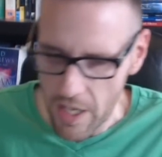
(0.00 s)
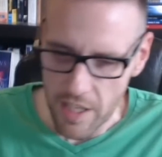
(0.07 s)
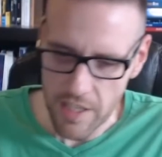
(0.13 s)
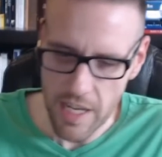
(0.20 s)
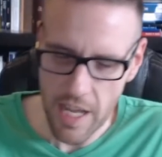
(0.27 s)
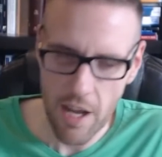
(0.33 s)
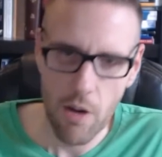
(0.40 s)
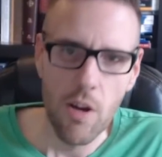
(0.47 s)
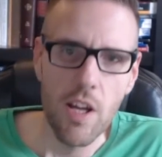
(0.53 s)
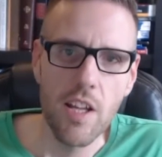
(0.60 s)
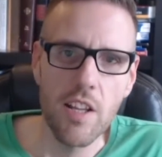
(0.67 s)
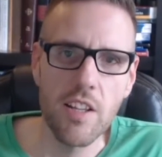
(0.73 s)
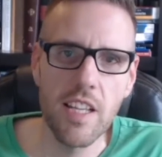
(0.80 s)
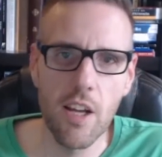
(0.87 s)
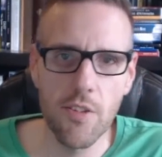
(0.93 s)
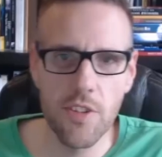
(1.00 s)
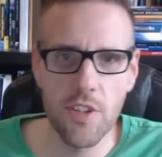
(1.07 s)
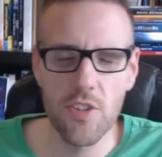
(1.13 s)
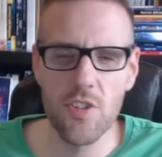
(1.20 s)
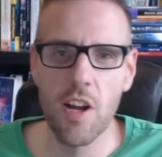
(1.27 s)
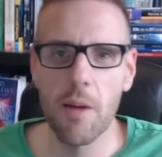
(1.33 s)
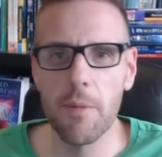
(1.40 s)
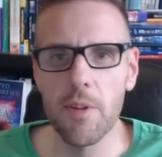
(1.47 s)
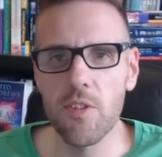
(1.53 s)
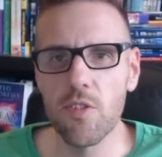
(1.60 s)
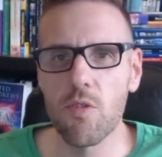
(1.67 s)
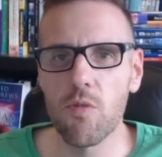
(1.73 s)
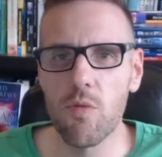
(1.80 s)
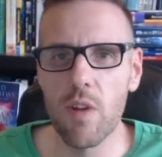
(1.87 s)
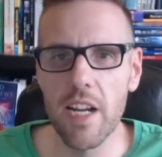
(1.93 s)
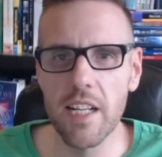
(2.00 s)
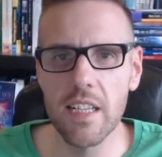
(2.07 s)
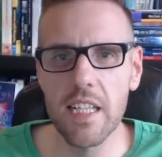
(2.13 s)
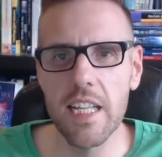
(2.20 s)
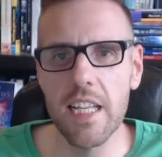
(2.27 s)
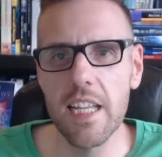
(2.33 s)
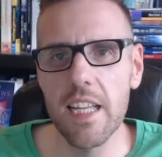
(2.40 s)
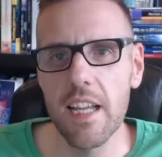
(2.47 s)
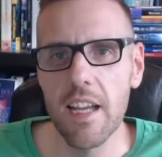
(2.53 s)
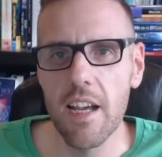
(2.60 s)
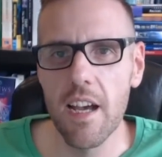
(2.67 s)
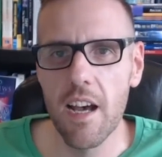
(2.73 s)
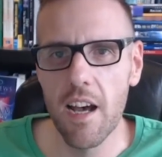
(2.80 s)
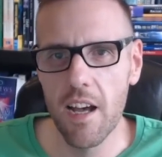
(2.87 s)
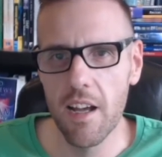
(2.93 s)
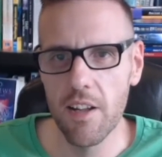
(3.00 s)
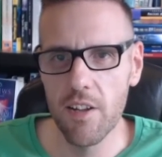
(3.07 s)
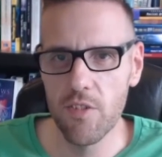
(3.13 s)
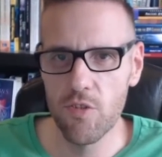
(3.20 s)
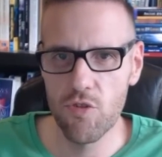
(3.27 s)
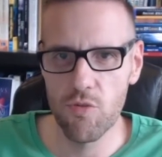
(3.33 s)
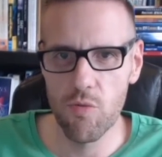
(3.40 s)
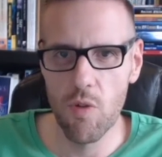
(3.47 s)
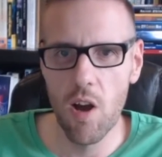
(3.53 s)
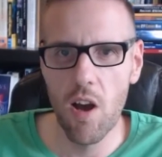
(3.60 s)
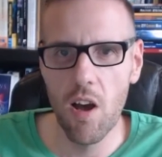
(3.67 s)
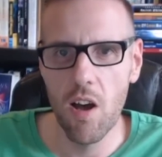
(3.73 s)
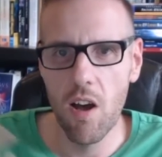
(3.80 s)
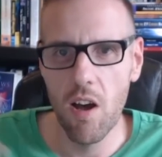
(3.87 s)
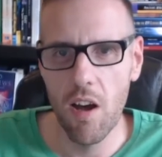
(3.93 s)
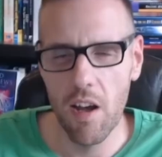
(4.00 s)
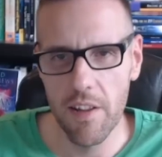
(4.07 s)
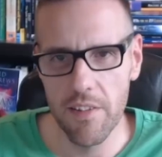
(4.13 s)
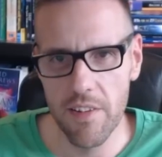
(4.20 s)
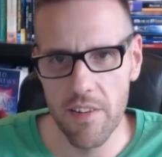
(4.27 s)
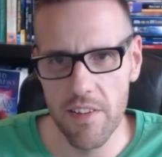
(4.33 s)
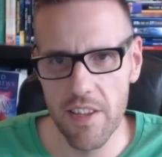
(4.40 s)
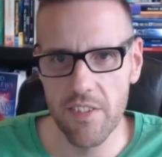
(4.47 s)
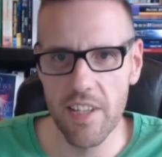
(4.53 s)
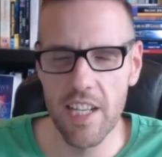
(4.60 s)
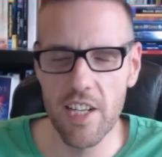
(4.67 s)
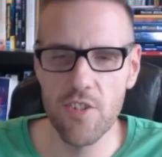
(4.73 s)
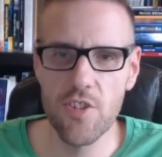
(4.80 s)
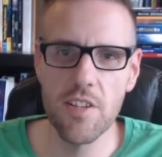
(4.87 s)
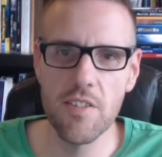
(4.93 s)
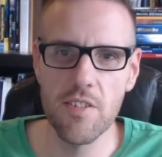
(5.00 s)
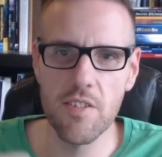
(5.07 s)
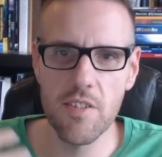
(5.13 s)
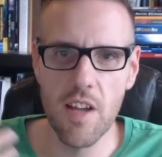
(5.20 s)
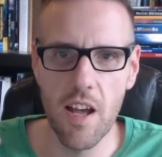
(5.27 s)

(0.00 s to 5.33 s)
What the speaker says: Now, Celtic shamans greatly draw on this ancient